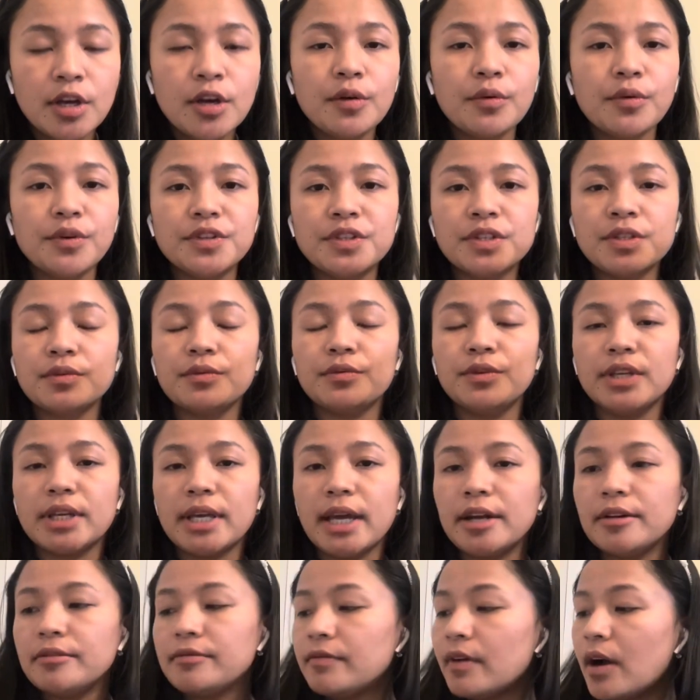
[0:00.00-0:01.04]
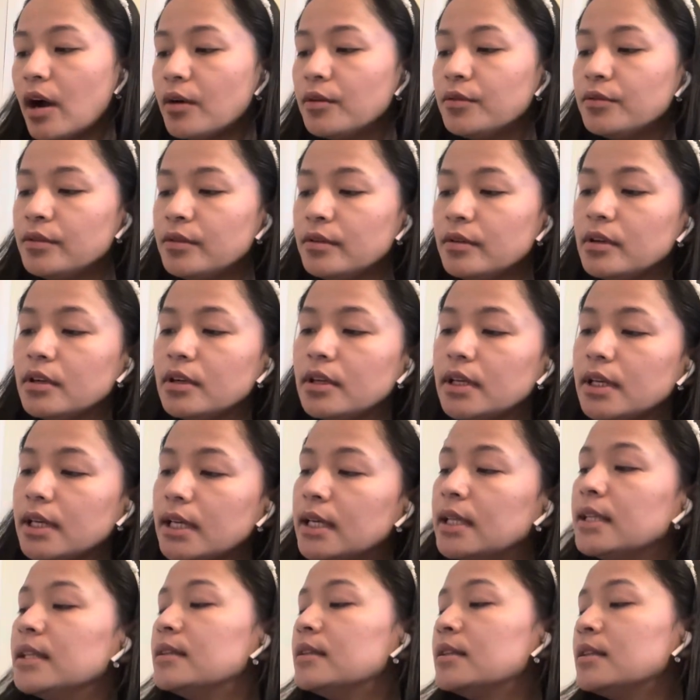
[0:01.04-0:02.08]
which we can find
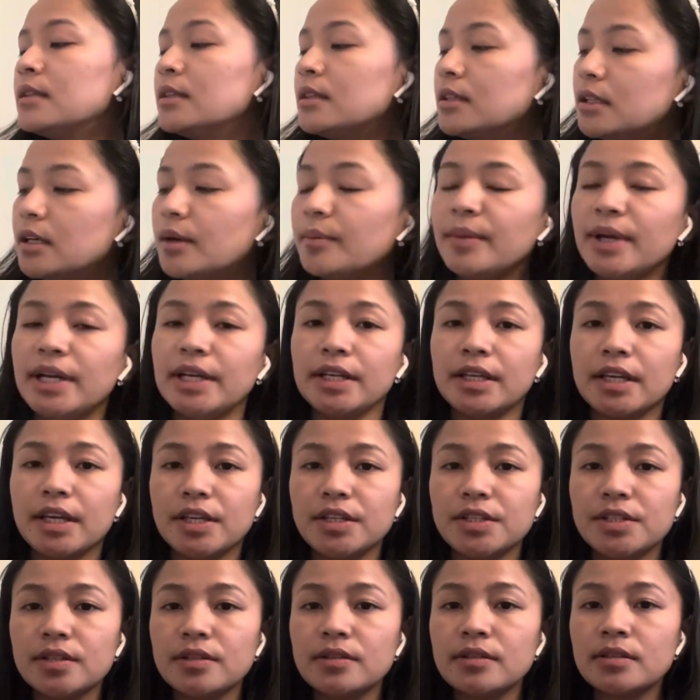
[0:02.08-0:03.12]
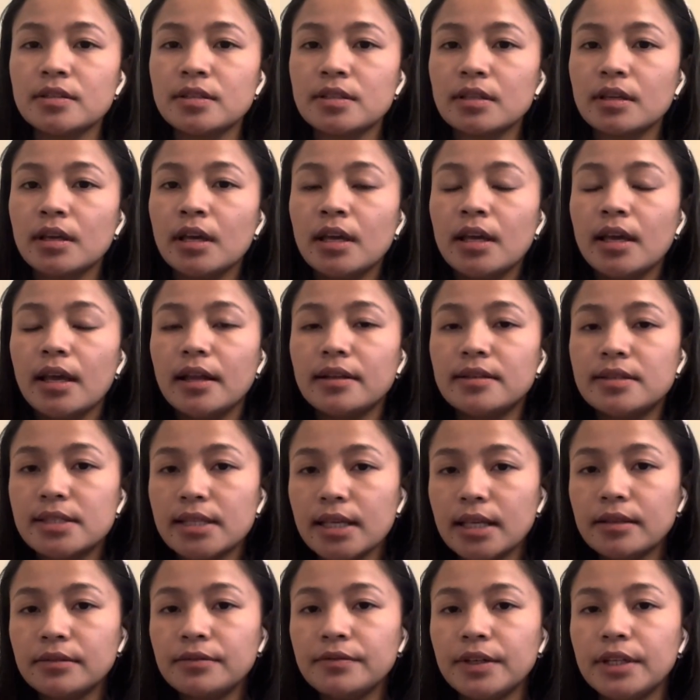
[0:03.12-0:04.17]
in the medications
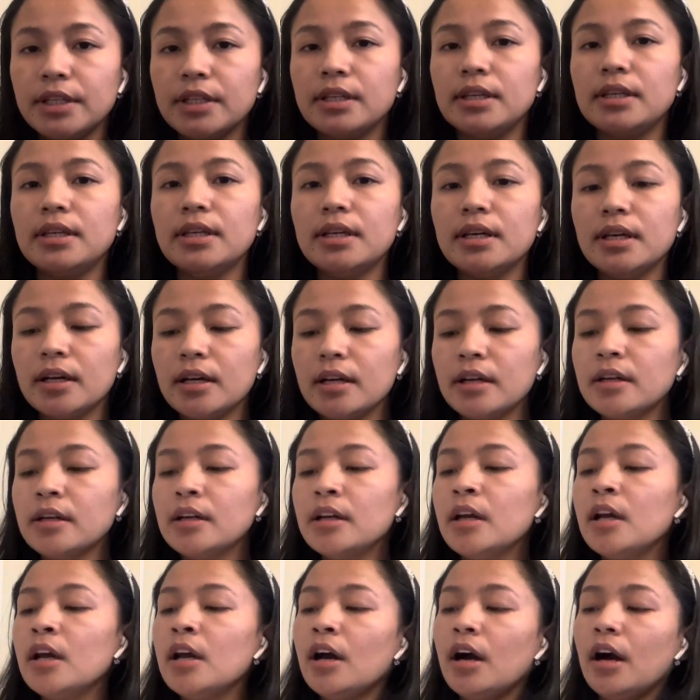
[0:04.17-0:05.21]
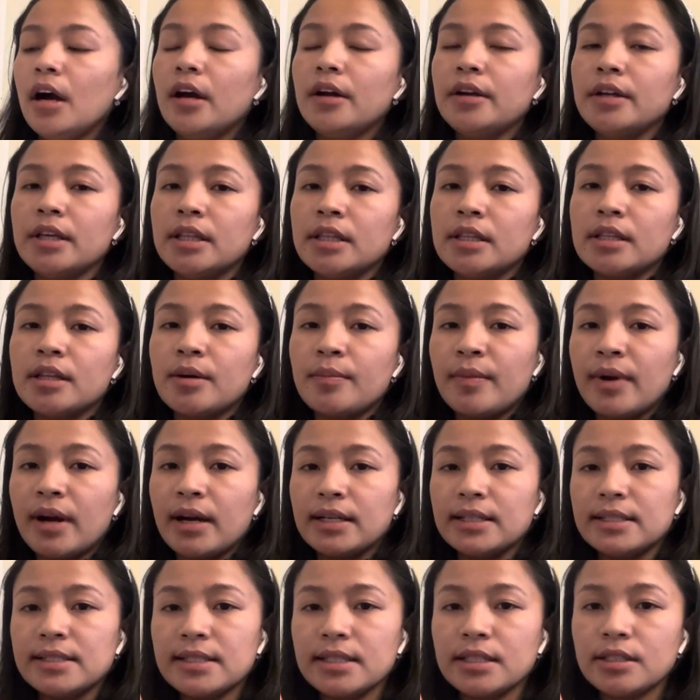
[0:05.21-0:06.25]
itself in here or in the
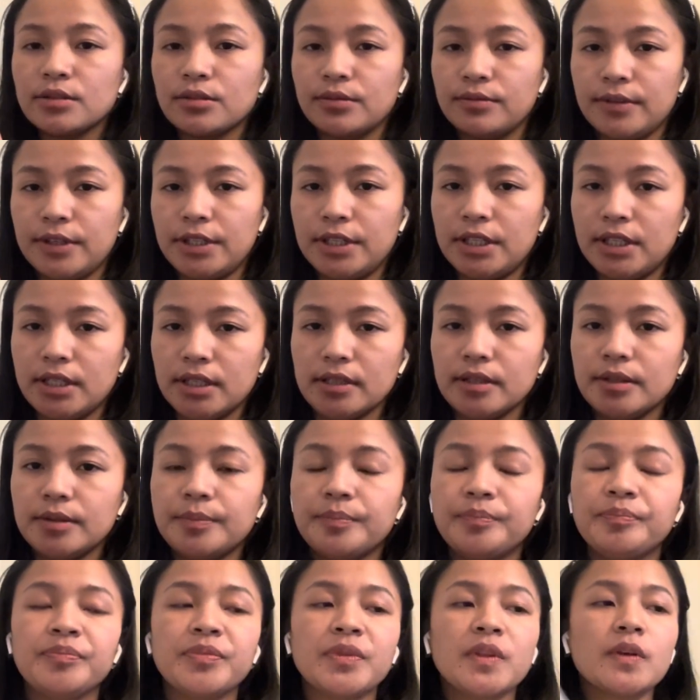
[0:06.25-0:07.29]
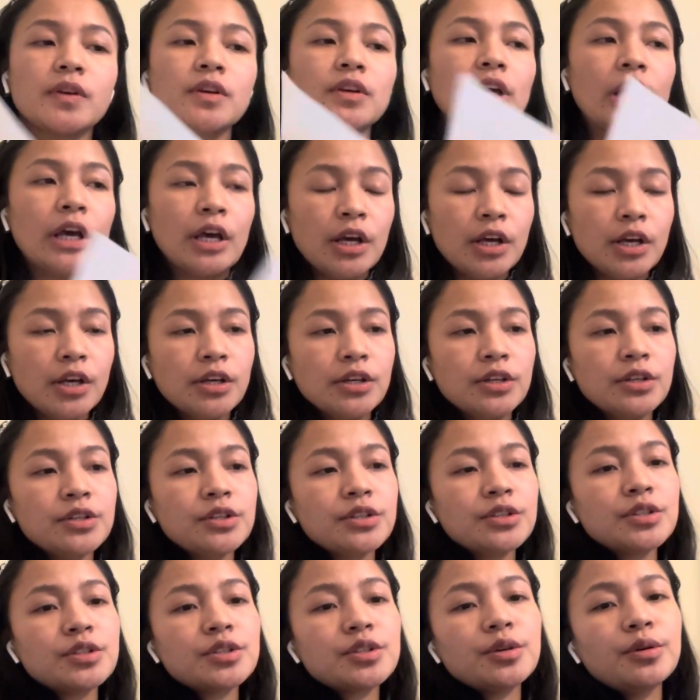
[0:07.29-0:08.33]
mark sheet over here.
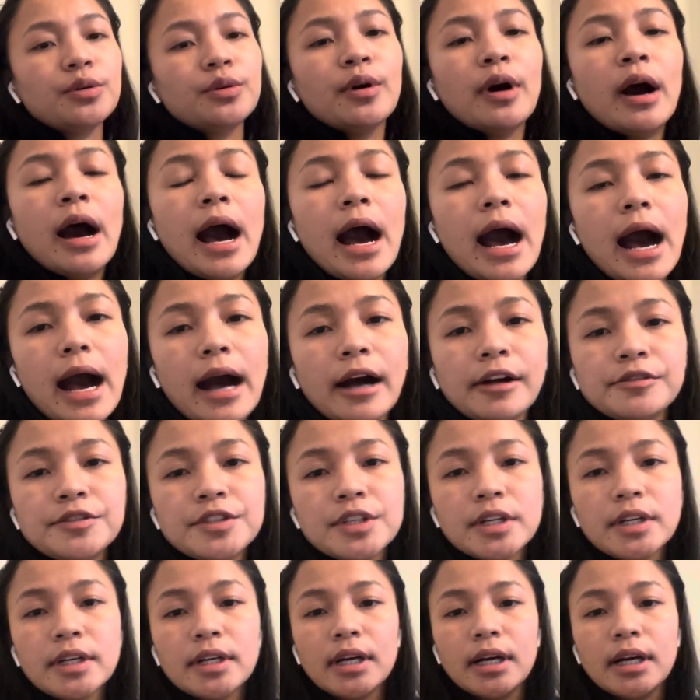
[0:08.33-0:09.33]
So after